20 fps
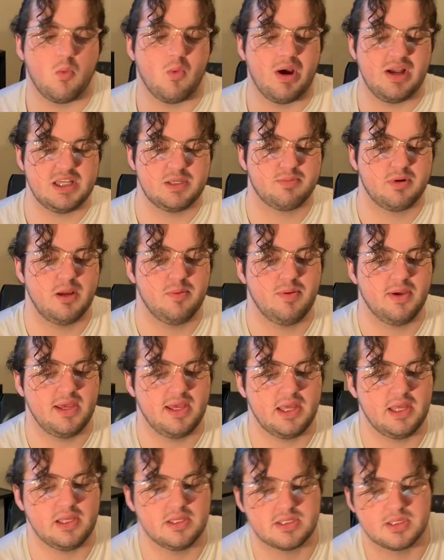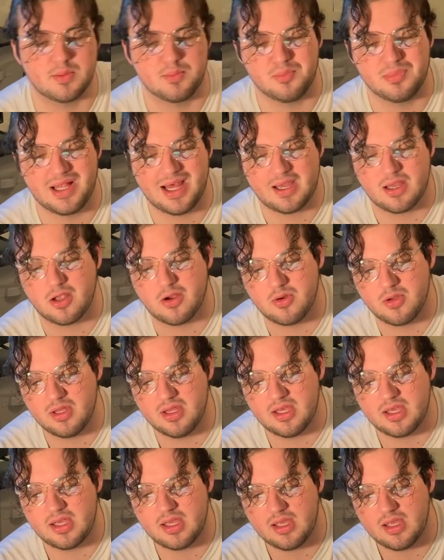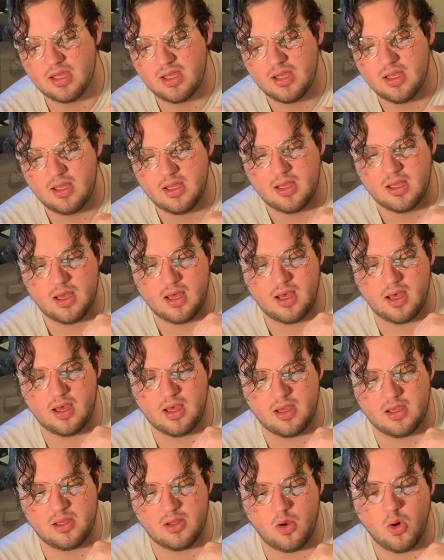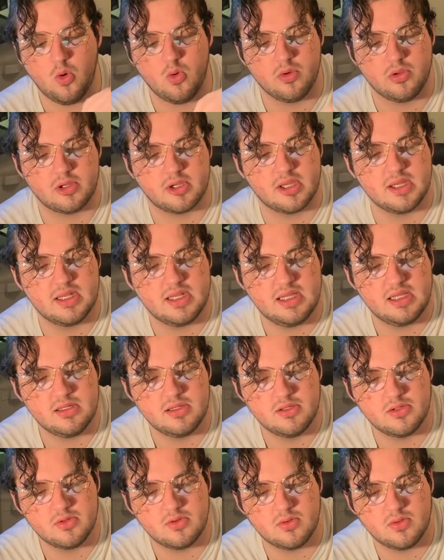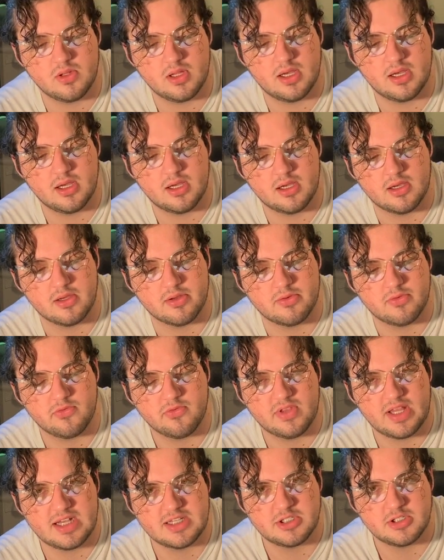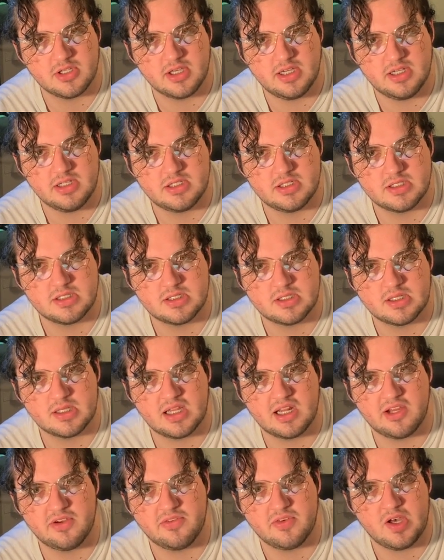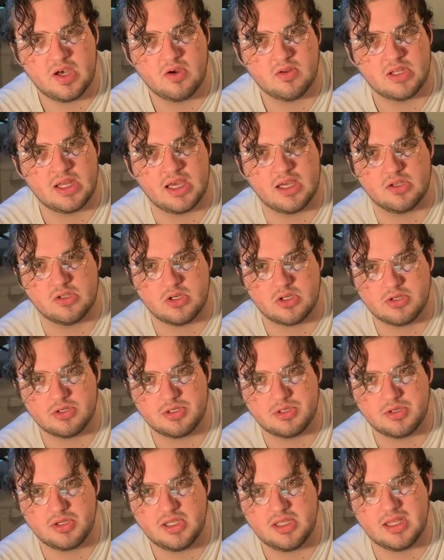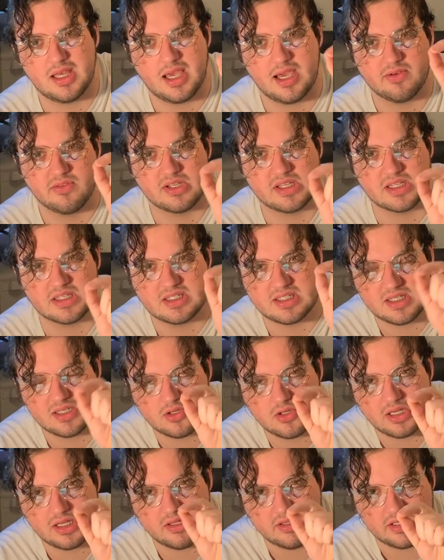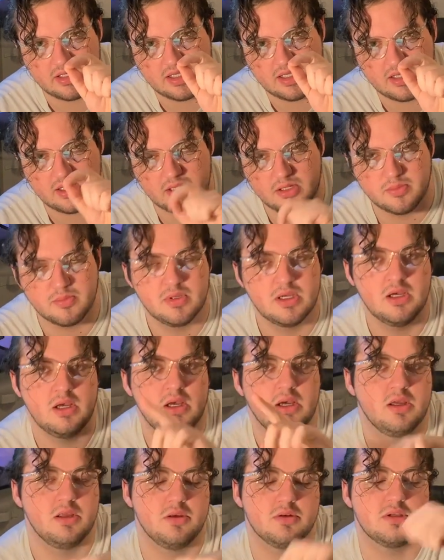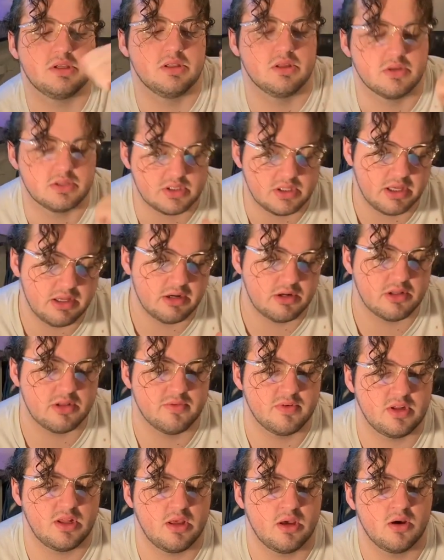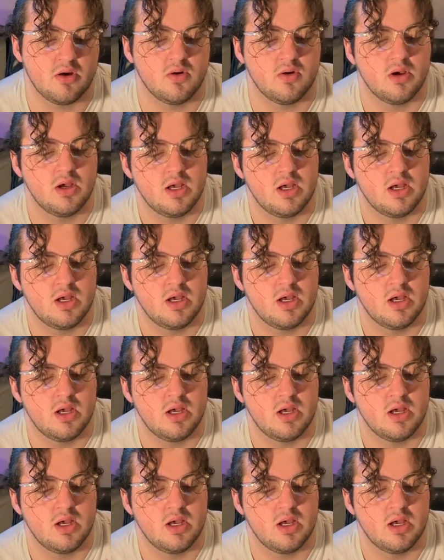white spray paint, some black acrylic. Oh, you're gonna need little flashlights that I found at Dollar Tree. They have like a single LED in them. You'll see those later in the video.